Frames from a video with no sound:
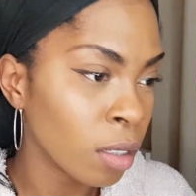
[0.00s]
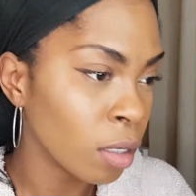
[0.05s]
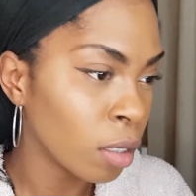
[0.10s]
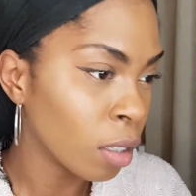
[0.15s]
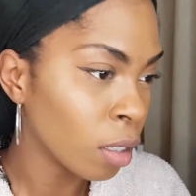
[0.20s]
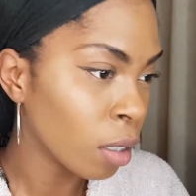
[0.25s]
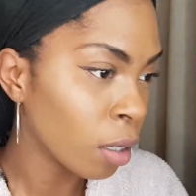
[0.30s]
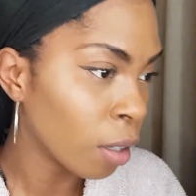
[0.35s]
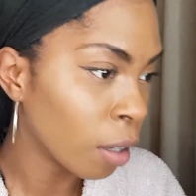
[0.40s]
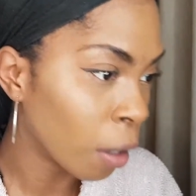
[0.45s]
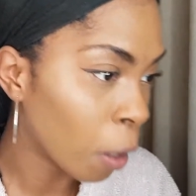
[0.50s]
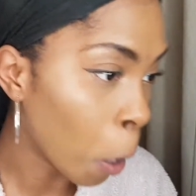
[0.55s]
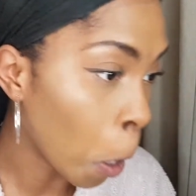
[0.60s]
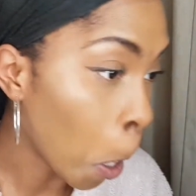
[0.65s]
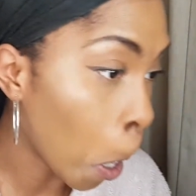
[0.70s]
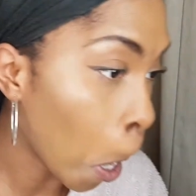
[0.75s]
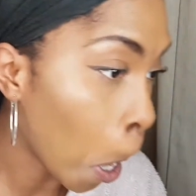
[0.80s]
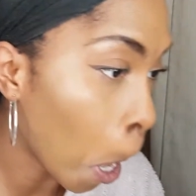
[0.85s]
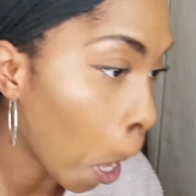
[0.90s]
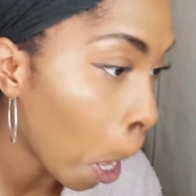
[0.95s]
Yeah,
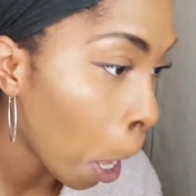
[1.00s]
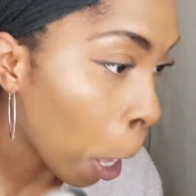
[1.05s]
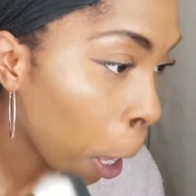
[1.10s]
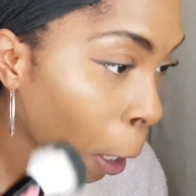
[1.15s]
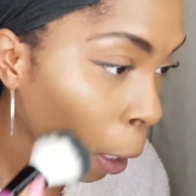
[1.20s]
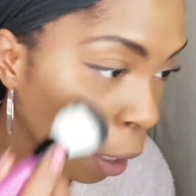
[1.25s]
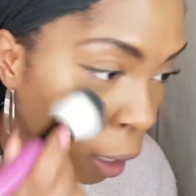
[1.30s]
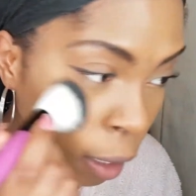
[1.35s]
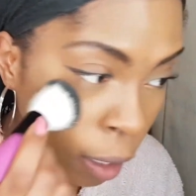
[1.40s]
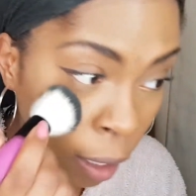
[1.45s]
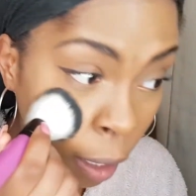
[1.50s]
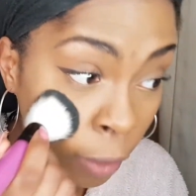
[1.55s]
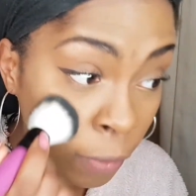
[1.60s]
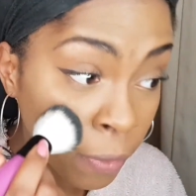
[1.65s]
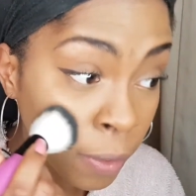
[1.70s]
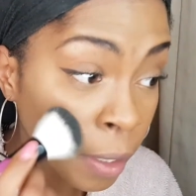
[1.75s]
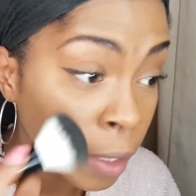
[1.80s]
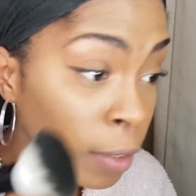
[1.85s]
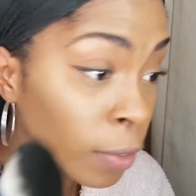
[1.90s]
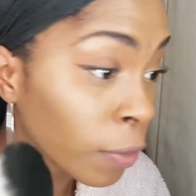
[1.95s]
I
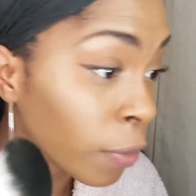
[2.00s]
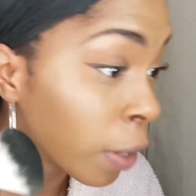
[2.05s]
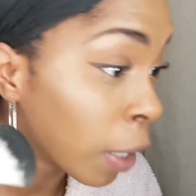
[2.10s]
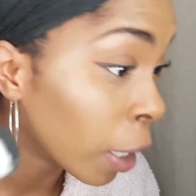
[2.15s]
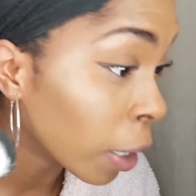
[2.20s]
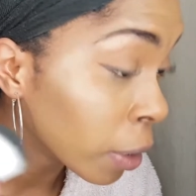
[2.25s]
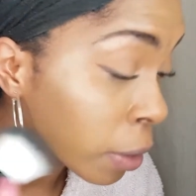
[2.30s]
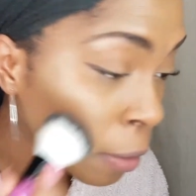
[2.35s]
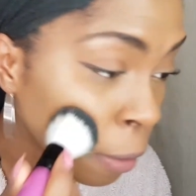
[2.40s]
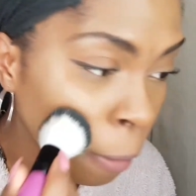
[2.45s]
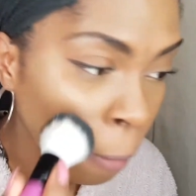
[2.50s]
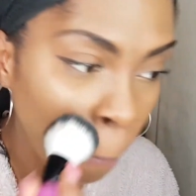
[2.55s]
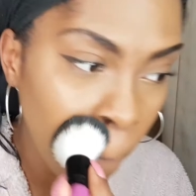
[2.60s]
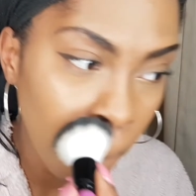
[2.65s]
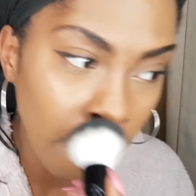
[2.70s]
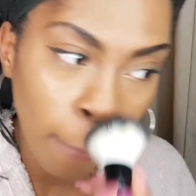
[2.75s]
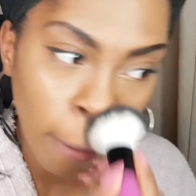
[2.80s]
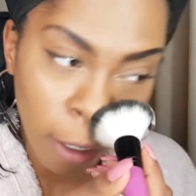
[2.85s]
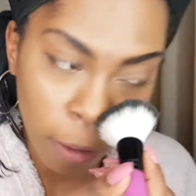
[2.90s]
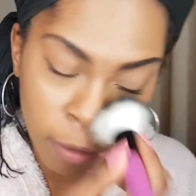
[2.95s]
think it's fine.
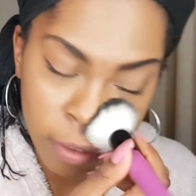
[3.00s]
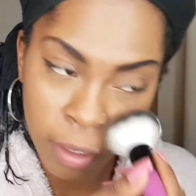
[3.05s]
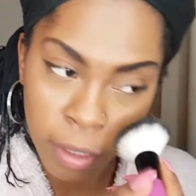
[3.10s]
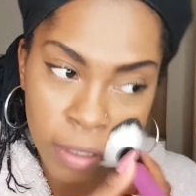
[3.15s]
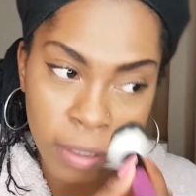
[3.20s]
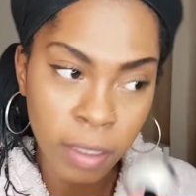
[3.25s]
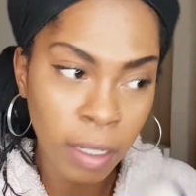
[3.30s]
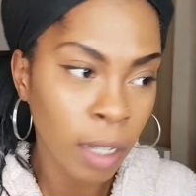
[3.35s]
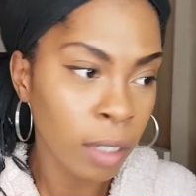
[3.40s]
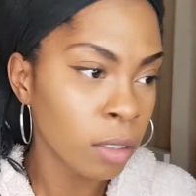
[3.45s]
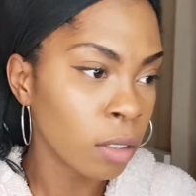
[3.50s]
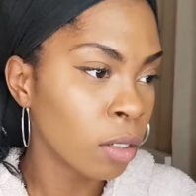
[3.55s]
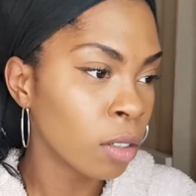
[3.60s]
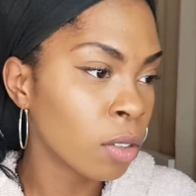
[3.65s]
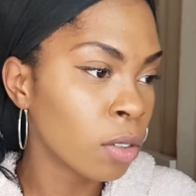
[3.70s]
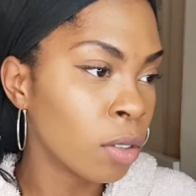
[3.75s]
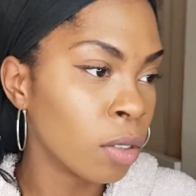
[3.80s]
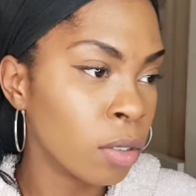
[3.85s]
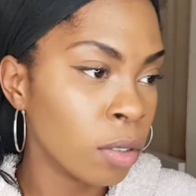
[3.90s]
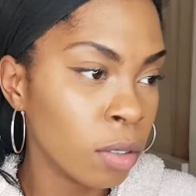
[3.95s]
Makeup's still intact, looks
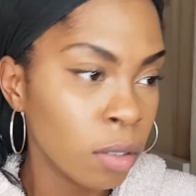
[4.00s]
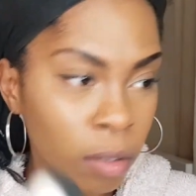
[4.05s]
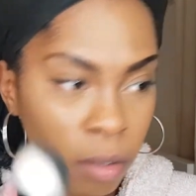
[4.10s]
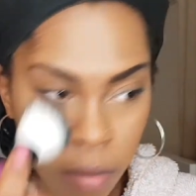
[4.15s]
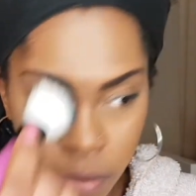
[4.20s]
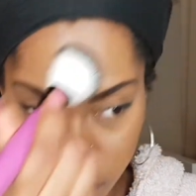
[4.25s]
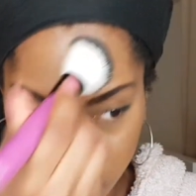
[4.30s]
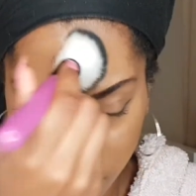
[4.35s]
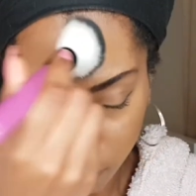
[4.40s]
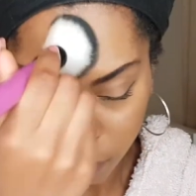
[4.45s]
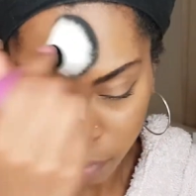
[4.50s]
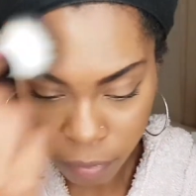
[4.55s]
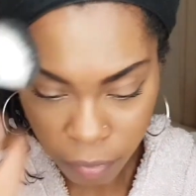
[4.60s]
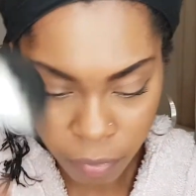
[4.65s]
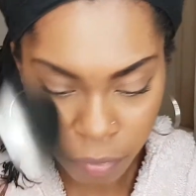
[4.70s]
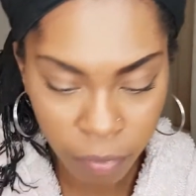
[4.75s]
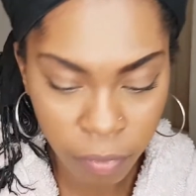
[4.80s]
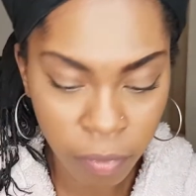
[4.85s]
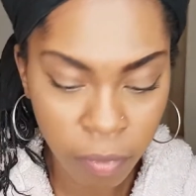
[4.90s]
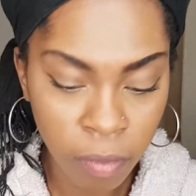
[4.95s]
cool.
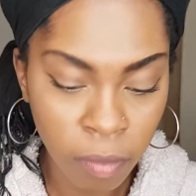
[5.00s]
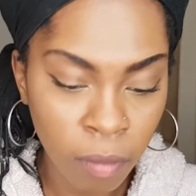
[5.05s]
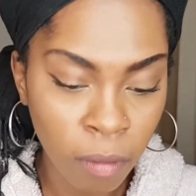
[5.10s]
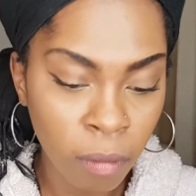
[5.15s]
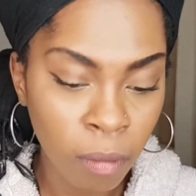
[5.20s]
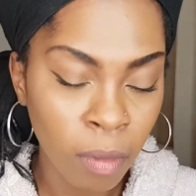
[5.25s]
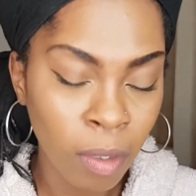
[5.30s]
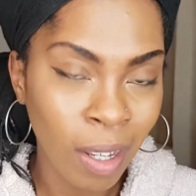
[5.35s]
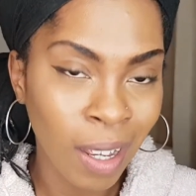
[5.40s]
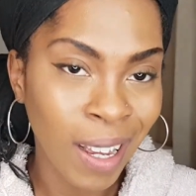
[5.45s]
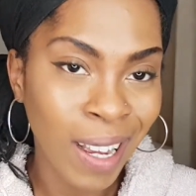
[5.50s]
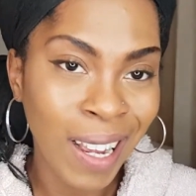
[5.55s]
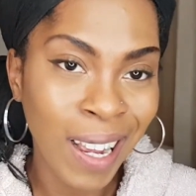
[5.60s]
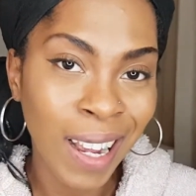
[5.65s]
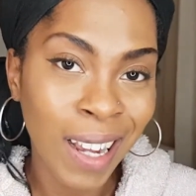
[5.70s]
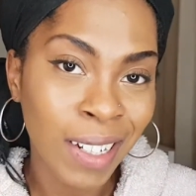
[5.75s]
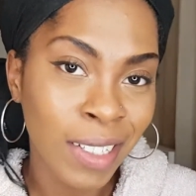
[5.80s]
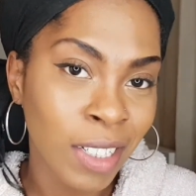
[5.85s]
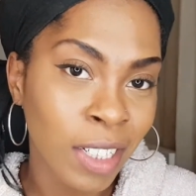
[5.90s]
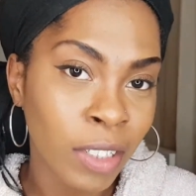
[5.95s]
I
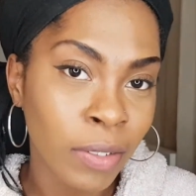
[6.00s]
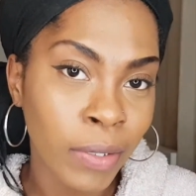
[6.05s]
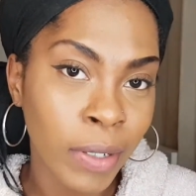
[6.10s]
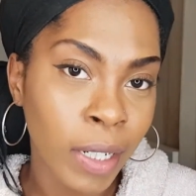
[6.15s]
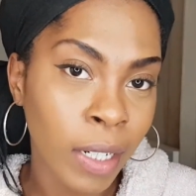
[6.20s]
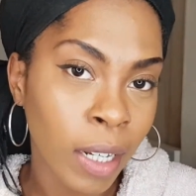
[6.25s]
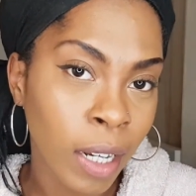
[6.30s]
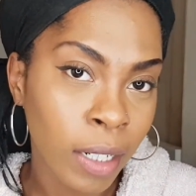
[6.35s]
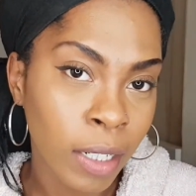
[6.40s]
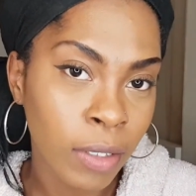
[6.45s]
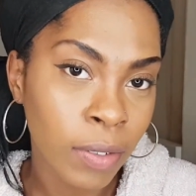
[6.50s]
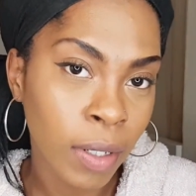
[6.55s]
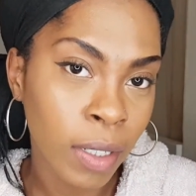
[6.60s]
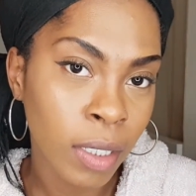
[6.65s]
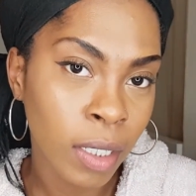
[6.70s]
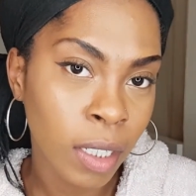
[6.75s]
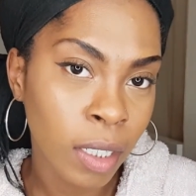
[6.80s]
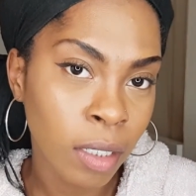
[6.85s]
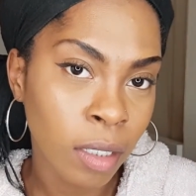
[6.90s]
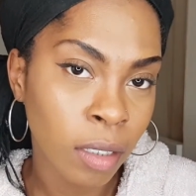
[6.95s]
actually really like this
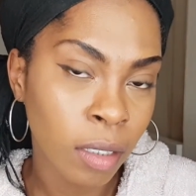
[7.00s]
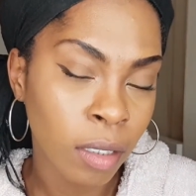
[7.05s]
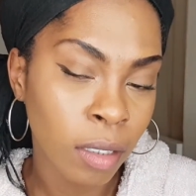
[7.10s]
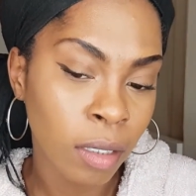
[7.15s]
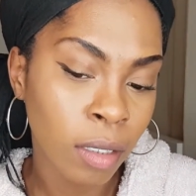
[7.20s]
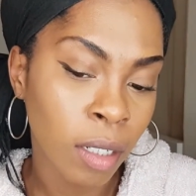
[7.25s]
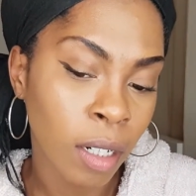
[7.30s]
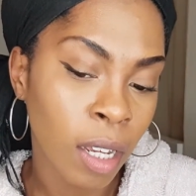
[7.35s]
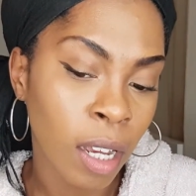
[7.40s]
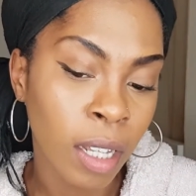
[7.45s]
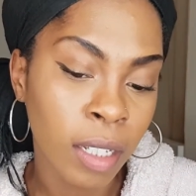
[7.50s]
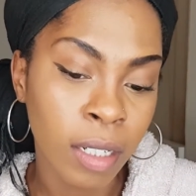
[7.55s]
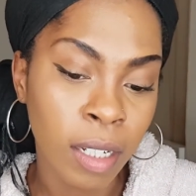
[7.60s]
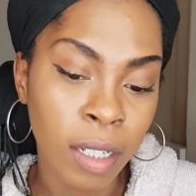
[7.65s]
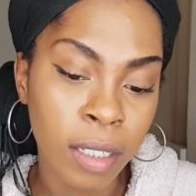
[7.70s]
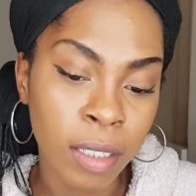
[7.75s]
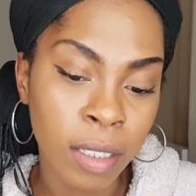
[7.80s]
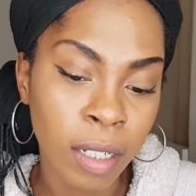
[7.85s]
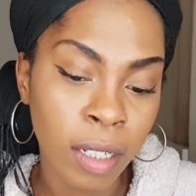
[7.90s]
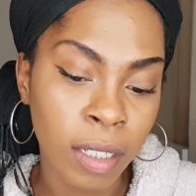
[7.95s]
foundation. Like I
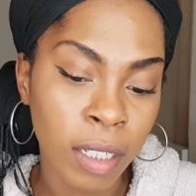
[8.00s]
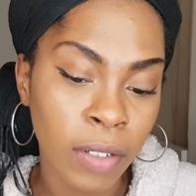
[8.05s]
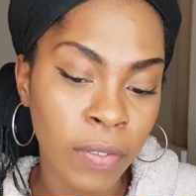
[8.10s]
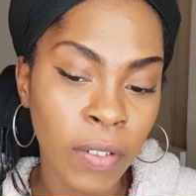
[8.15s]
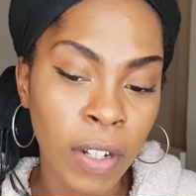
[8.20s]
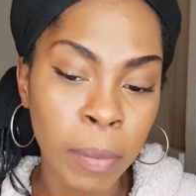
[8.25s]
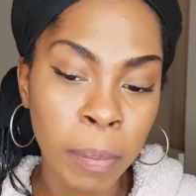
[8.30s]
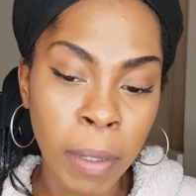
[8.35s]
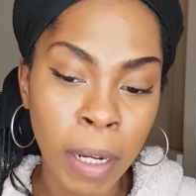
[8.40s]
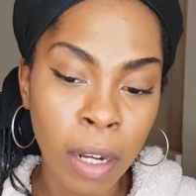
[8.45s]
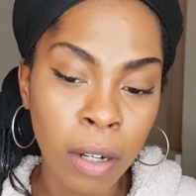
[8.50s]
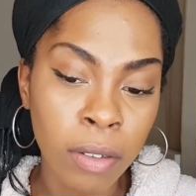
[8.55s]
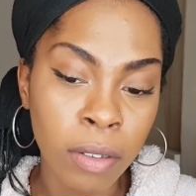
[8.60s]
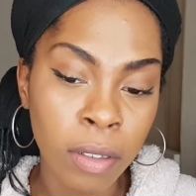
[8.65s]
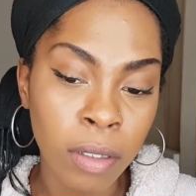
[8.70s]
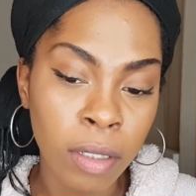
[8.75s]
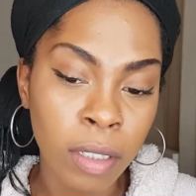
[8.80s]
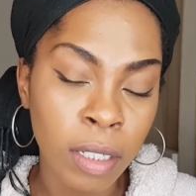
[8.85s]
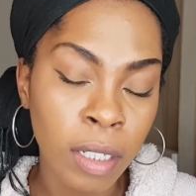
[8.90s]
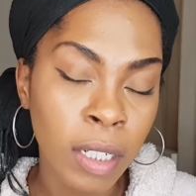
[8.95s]
said, if I'd
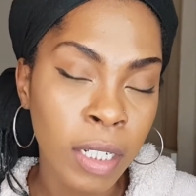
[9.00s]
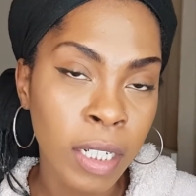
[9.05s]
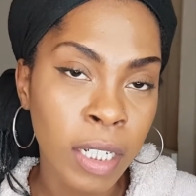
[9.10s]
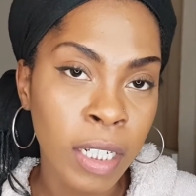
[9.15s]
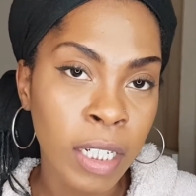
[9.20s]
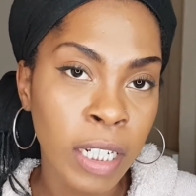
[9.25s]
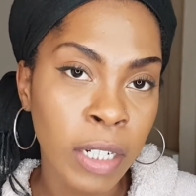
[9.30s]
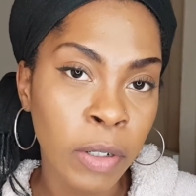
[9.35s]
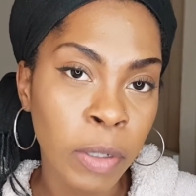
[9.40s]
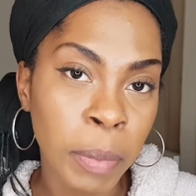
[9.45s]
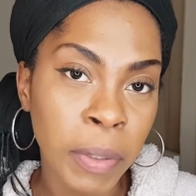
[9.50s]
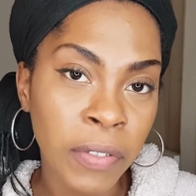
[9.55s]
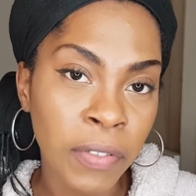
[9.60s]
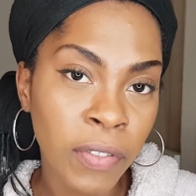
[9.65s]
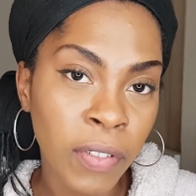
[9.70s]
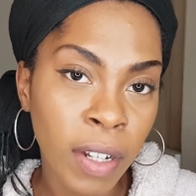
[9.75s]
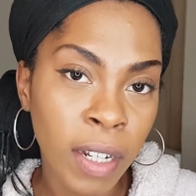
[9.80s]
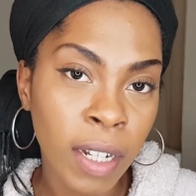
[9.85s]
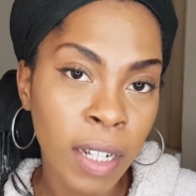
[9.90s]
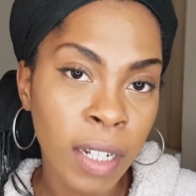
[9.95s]
powdered, it would have been
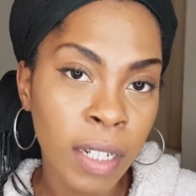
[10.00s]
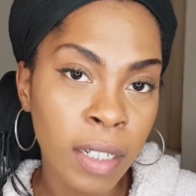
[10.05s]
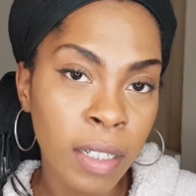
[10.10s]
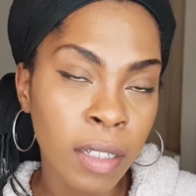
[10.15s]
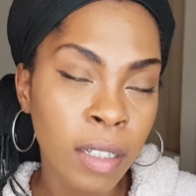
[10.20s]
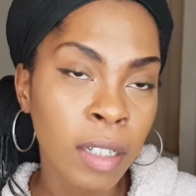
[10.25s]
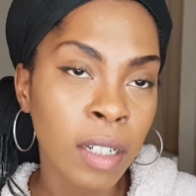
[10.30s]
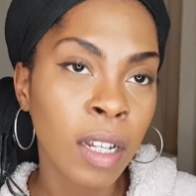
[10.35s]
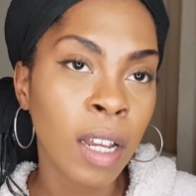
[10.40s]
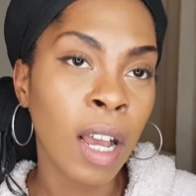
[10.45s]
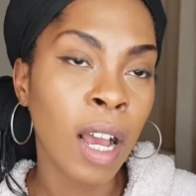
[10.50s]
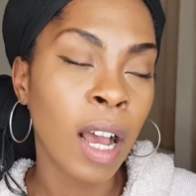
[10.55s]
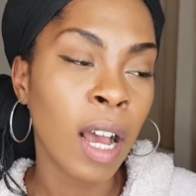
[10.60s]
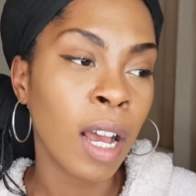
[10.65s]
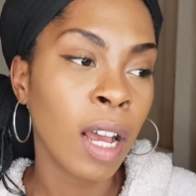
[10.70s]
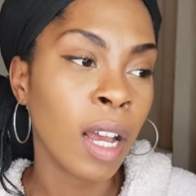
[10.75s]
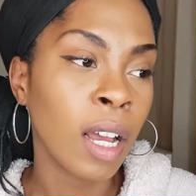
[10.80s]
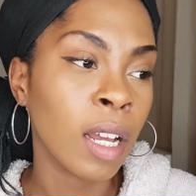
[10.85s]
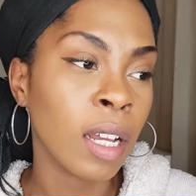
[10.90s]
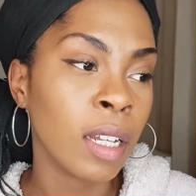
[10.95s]
fine.
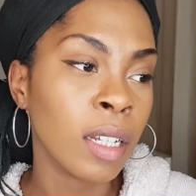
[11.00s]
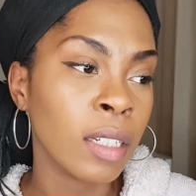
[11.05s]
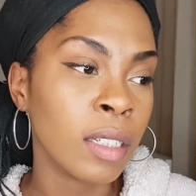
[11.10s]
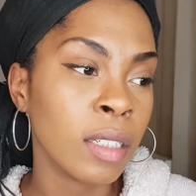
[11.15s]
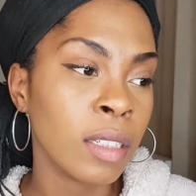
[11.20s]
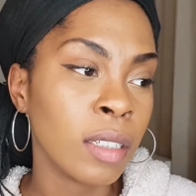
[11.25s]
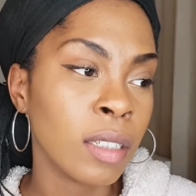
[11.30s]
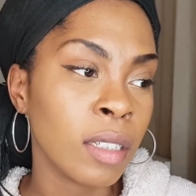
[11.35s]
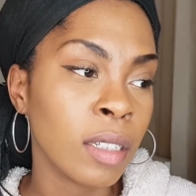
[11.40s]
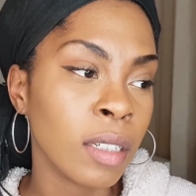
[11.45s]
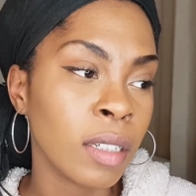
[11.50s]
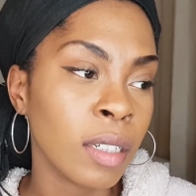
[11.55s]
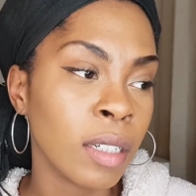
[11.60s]
And